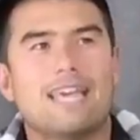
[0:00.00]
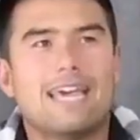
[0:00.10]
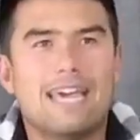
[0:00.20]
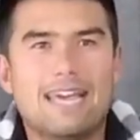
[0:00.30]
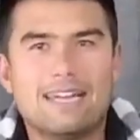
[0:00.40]

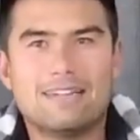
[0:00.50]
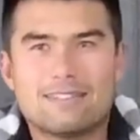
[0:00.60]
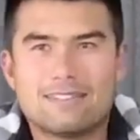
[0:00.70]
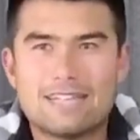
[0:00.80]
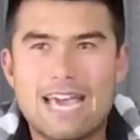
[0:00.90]
And
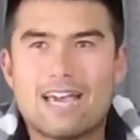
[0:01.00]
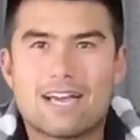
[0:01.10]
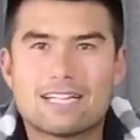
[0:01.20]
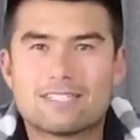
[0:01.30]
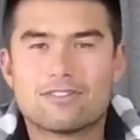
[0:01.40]
yeah,
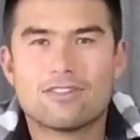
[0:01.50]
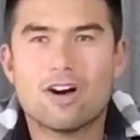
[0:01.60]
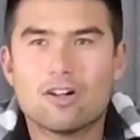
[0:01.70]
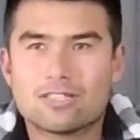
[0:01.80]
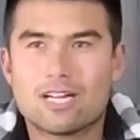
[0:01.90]
I guess through the
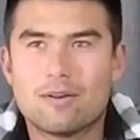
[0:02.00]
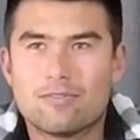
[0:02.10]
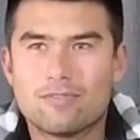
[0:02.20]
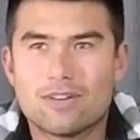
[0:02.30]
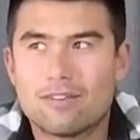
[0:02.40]
whole
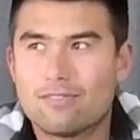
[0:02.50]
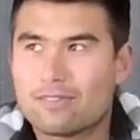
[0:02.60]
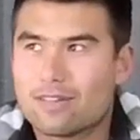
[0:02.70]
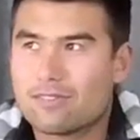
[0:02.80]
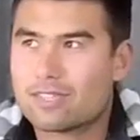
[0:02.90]
time I've
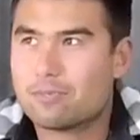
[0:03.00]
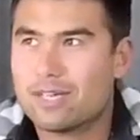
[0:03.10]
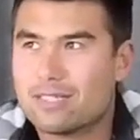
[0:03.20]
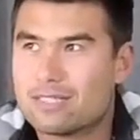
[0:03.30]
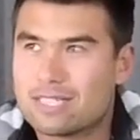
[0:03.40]

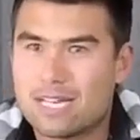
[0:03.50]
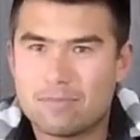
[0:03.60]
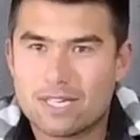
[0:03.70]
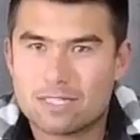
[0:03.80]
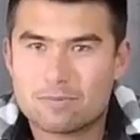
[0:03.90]
experienced the
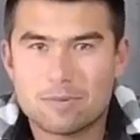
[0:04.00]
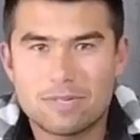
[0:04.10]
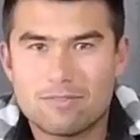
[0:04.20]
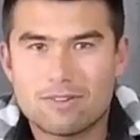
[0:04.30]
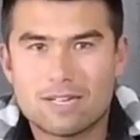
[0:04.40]
same thing as
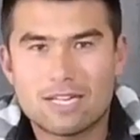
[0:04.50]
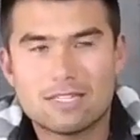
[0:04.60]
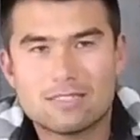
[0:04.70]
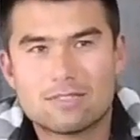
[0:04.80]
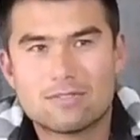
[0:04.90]
probably everyone
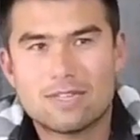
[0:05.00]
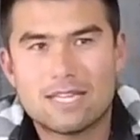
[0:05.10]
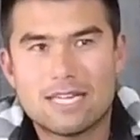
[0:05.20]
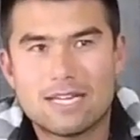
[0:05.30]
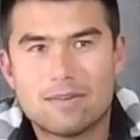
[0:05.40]
does when
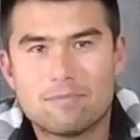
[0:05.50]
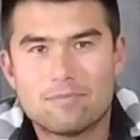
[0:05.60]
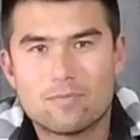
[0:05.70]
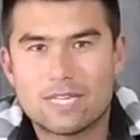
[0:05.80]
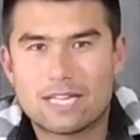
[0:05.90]

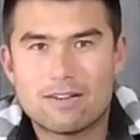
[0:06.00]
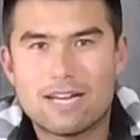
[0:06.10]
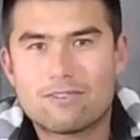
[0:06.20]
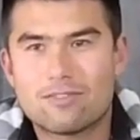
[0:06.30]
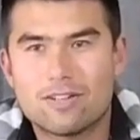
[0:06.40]
they go
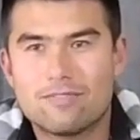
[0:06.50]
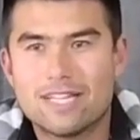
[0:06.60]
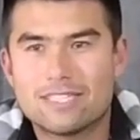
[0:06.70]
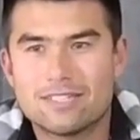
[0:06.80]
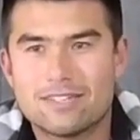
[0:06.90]
out for an
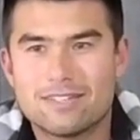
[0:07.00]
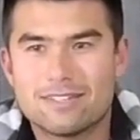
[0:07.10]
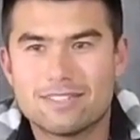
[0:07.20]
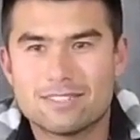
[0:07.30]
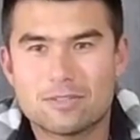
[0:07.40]
adventure,
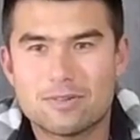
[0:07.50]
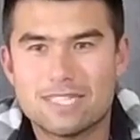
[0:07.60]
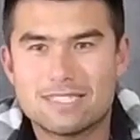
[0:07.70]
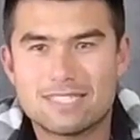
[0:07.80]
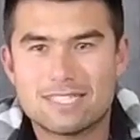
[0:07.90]
and there's
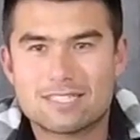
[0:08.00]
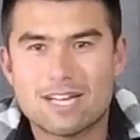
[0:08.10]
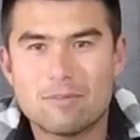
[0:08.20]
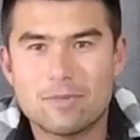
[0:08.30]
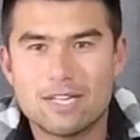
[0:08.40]
always
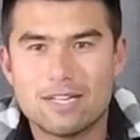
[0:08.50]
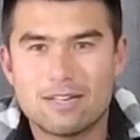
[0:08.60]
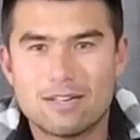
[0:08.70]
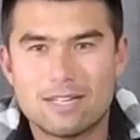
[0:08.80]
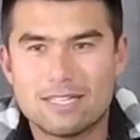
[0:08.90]
excitement,
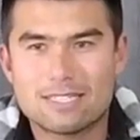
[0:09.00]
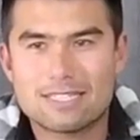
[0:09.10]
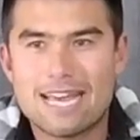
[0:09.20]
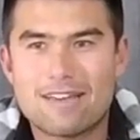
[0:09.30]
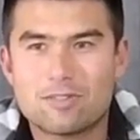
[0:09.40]
and it
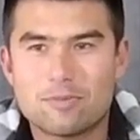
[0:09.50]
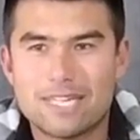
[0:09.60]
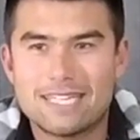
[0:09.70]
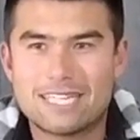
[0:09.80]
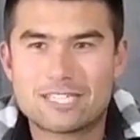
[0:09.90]
doesn't have to
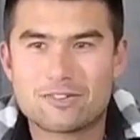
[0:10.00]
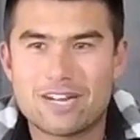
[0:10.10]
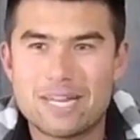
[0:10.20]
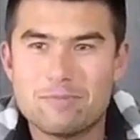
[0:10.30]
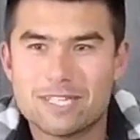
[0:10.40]
be
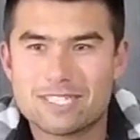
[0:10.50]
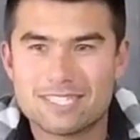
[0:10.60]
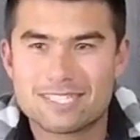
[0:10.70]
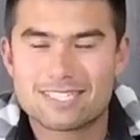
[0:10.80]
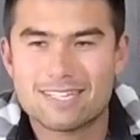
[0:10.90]
extreme. It's
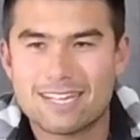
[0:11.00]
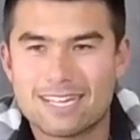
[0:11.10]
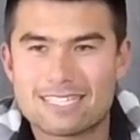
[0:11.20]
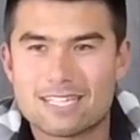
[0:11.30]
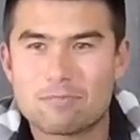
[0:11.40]
just, I
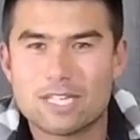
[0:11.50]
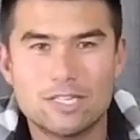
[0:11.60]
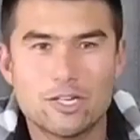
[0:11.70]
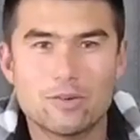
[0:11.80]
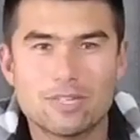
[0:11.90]
guess, something
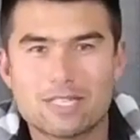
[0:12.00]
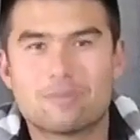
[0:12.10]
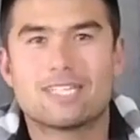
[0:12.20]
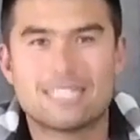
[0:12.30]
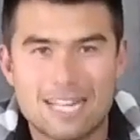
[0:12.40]
new and
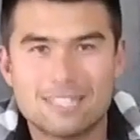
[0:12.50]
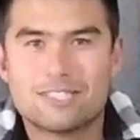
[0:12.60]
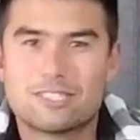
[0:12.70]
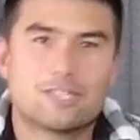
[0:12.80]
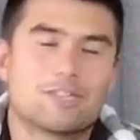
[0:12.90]
something that
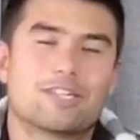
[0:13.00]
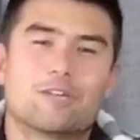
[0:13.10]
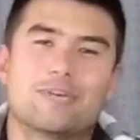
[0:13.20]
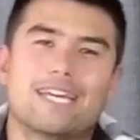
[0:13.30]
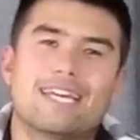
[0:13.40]
challenges you a
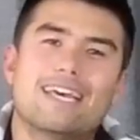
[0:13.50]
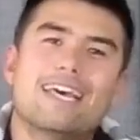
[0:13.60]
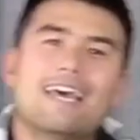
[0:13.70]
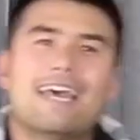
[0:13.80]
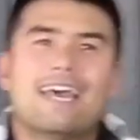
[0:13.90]
little bit.
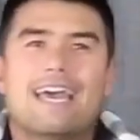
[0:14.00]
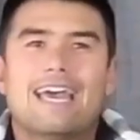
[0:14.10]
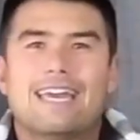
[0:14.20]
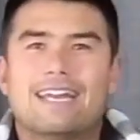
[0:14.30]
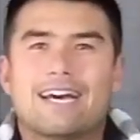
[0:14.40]

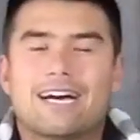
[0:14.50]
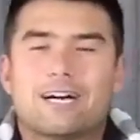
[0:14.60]
And